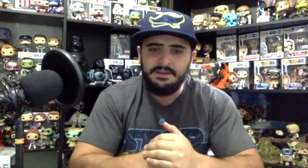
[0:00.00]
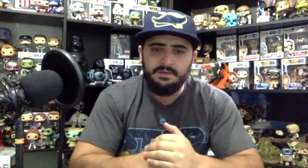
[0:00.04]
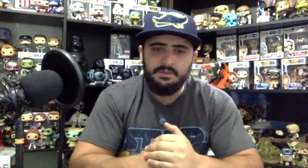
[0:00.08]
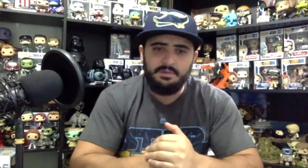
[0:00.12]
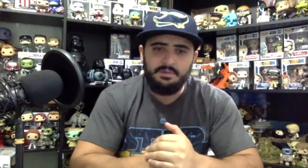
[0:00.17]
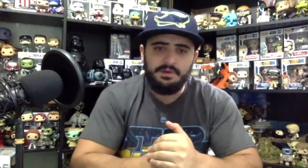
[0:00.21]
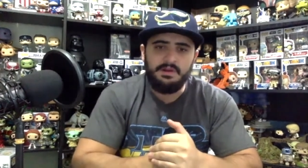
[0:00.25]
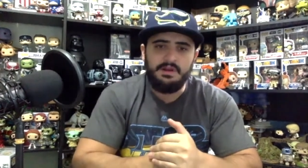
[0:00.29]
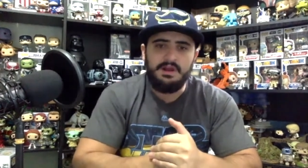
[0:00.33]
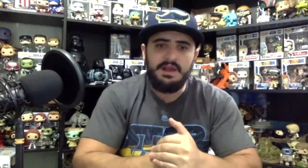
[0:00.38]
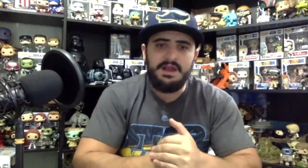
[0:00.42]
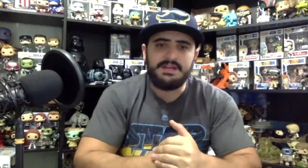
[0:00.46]

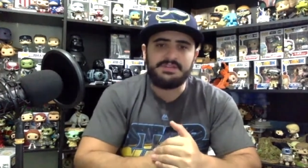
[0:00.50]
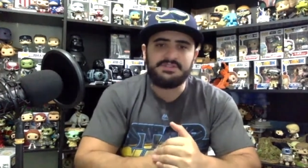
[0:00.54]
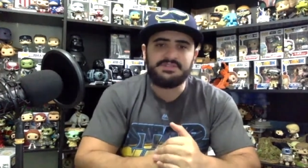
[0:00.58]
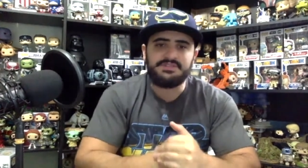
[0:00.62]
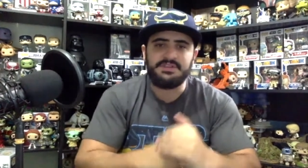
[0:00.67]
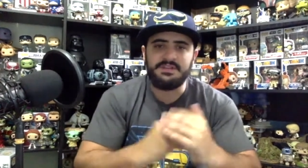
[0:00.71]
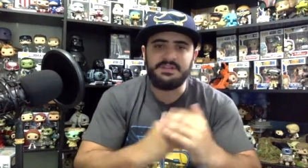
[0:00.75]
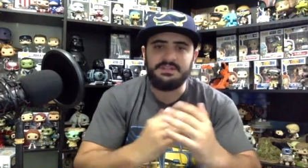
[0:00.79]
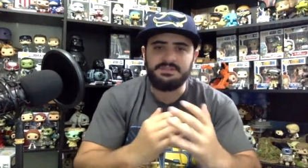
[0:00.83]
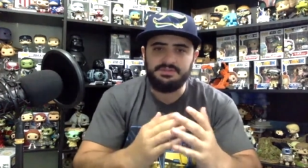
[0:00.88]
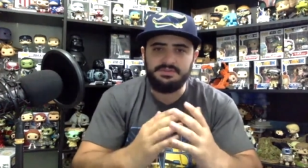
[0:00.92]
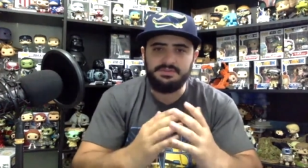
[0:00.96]
We're
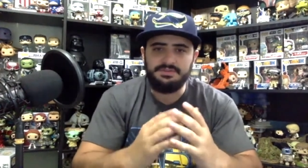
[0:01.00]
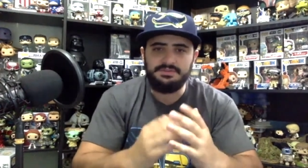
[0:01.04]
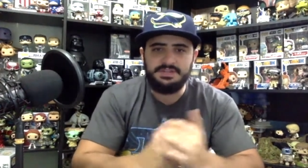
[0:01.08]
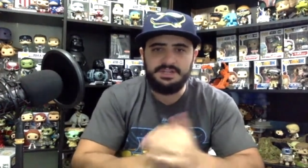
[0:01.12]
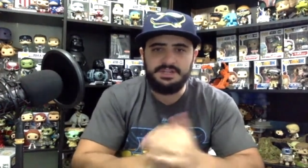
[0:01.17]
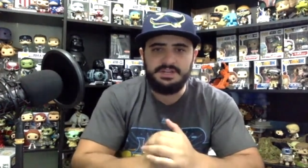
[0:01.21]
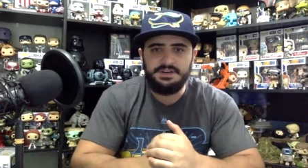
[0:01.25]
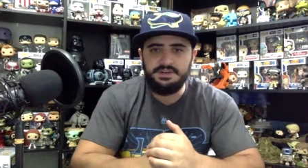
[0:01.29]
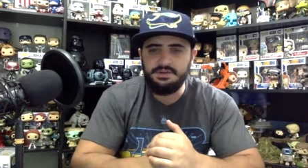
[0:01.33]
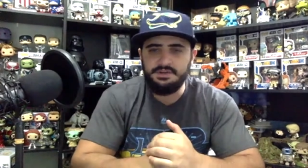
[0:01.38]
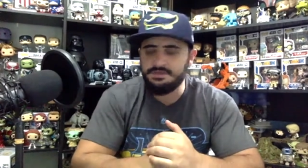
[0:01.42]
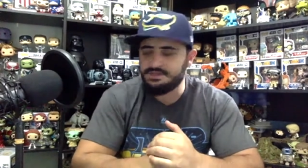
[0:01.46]
actually
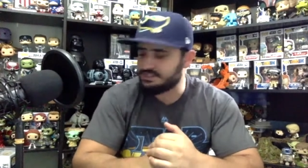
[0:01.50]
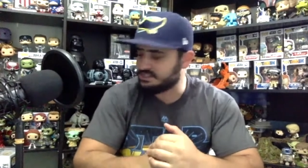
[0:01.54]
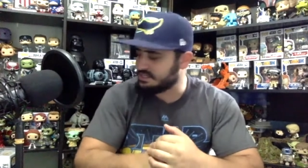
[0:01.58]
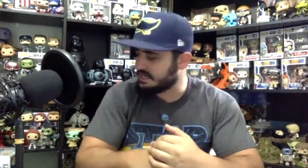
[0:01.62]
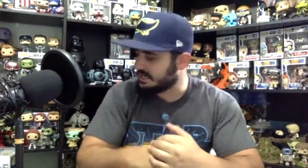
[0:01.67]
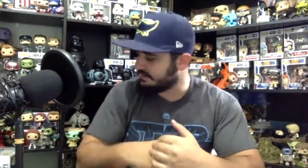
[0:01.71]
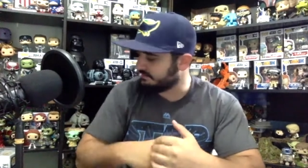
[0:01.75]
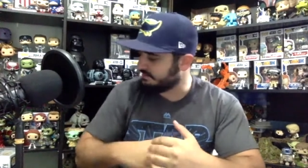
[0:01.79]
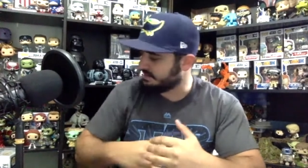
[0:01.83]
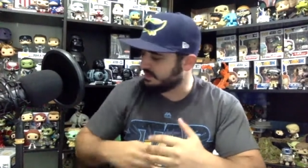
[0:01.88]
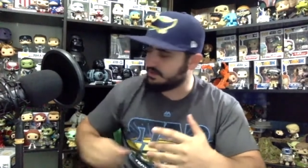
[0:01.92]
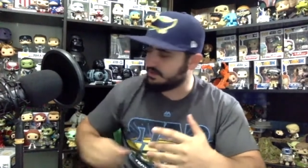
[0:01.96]
introducing a new
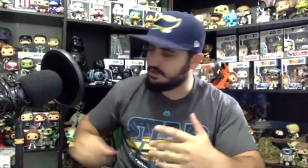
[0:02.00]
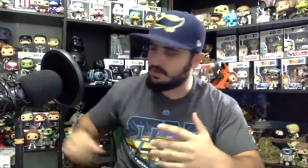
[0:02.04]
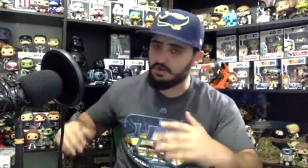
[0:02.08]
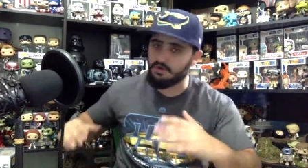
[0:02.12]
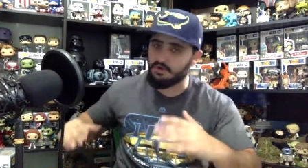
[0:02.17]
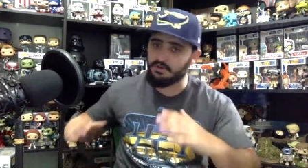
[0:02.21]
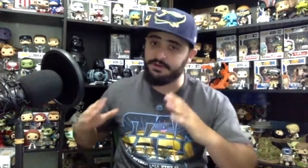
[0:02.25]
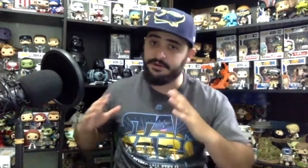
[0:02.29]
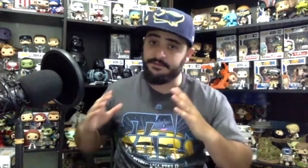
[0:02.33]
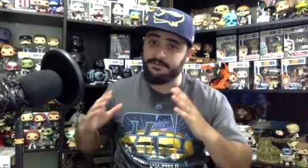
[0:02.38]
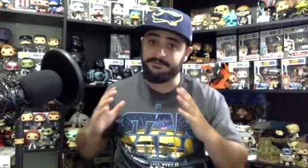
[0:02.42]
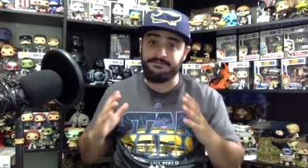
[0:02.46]
segment
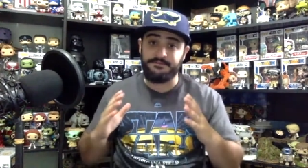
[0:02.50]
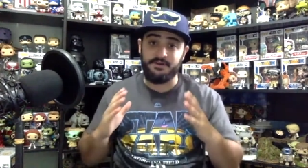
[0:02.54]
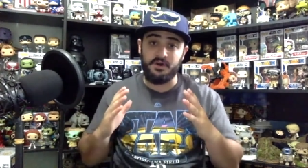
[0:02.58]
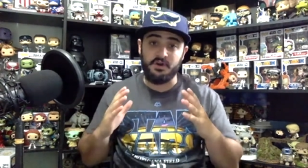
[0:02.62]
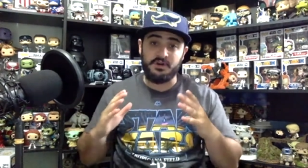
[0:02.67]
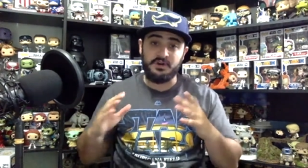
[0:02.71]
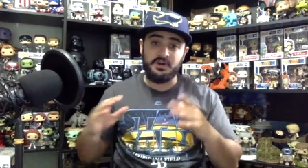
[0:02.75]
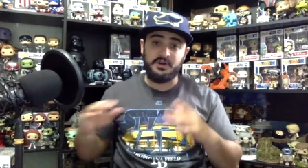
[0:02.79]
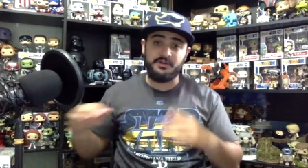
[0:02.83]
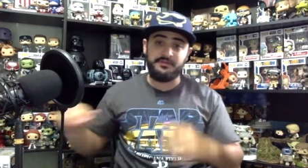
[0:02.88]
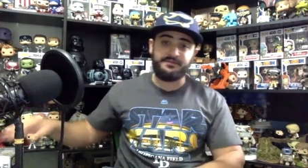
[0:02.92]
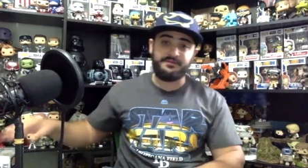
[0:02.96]
called
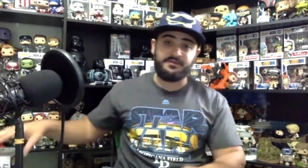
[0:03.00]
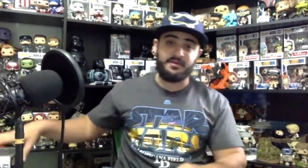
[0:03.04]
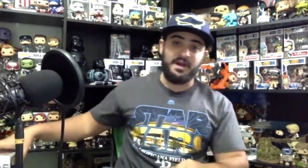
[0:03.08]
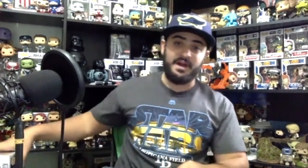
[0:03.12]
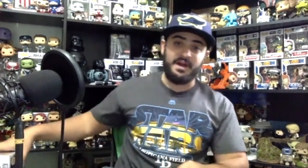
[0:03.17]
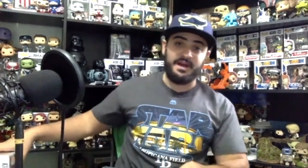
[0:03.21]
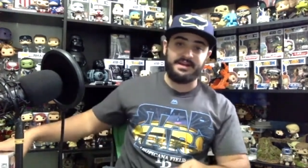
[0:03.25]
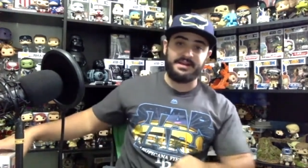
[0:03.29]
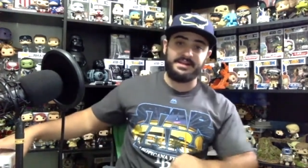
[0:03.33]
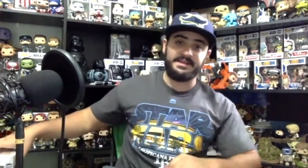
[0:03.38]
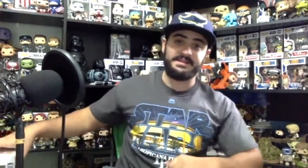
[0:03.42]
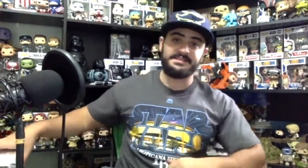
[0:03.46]
Funko
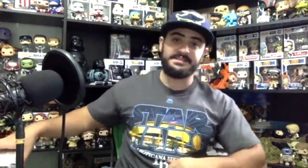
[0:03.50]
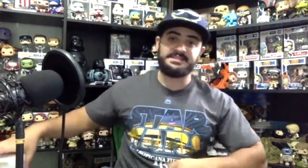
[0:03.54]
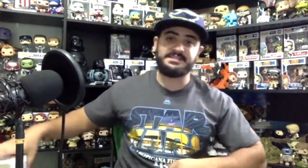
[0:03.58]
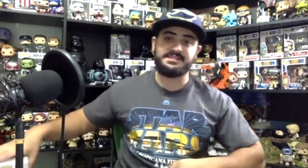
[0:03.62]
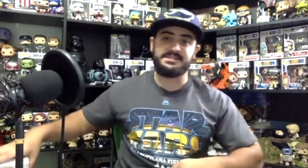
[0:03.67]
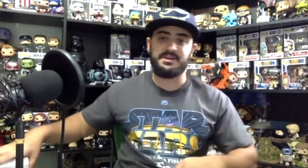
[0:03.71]
Fridays.